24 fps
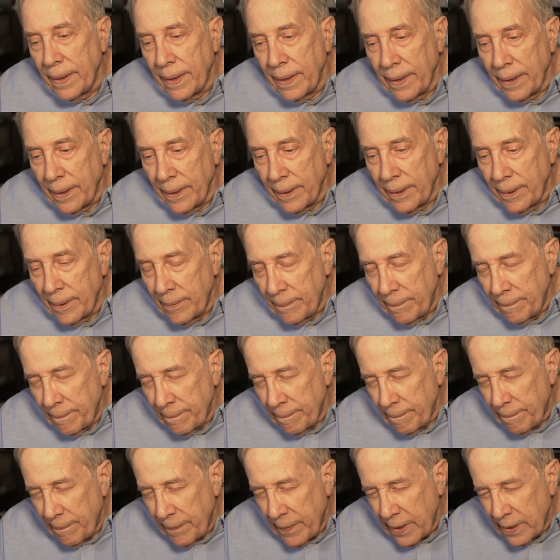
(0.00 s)

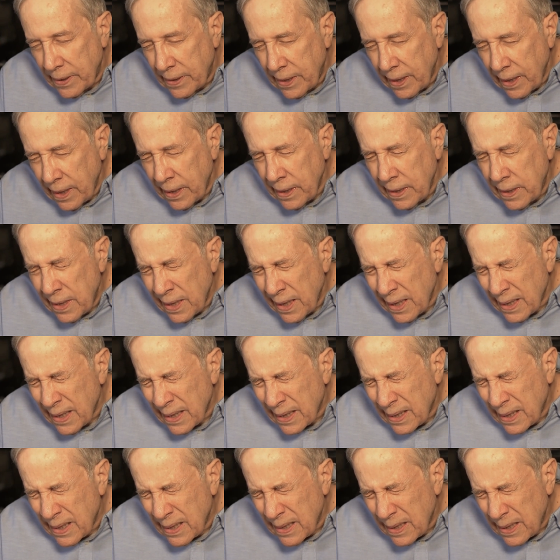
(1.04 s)
um, the Tentec
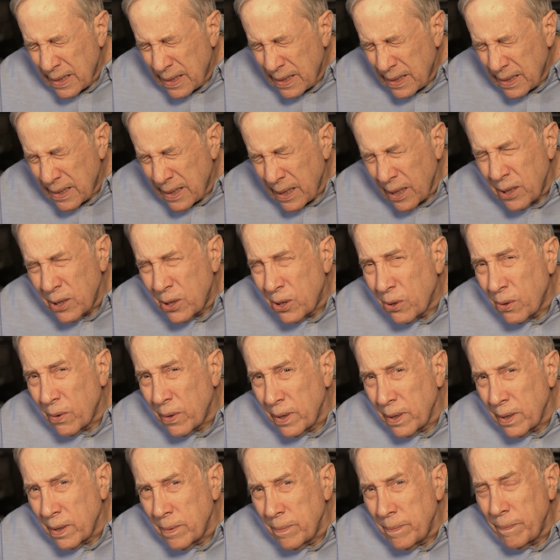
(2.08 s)

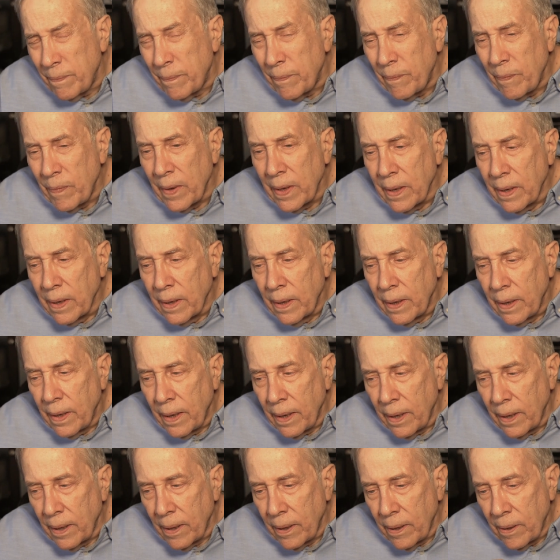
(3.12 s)
Centurion,
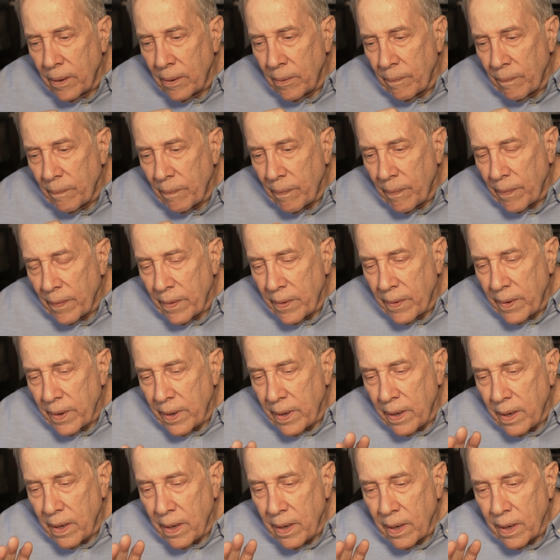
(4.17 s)
um,
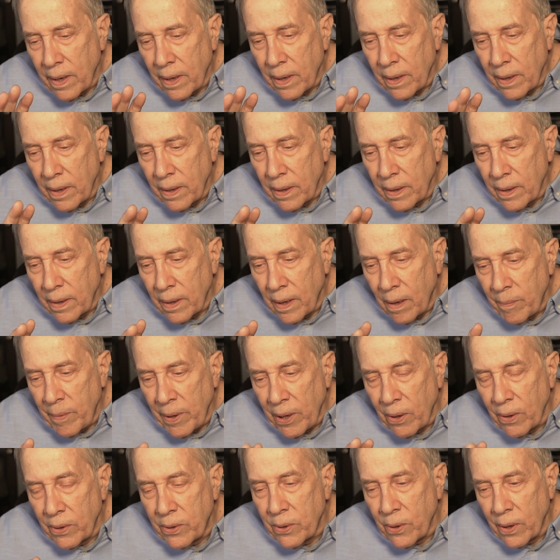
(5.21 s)
the uh,
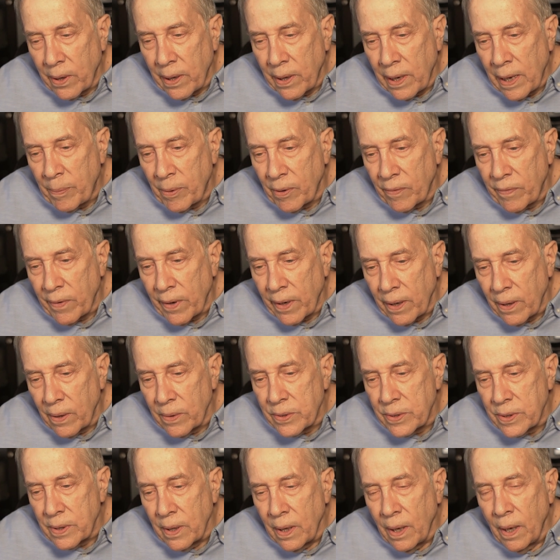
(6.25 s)
Ameritron
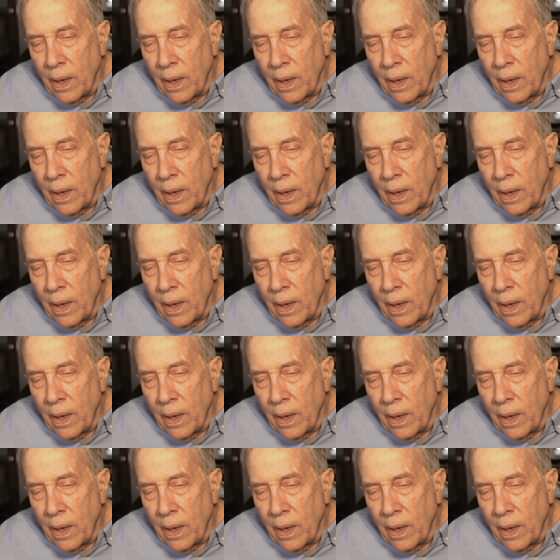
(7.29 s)
amplifiers.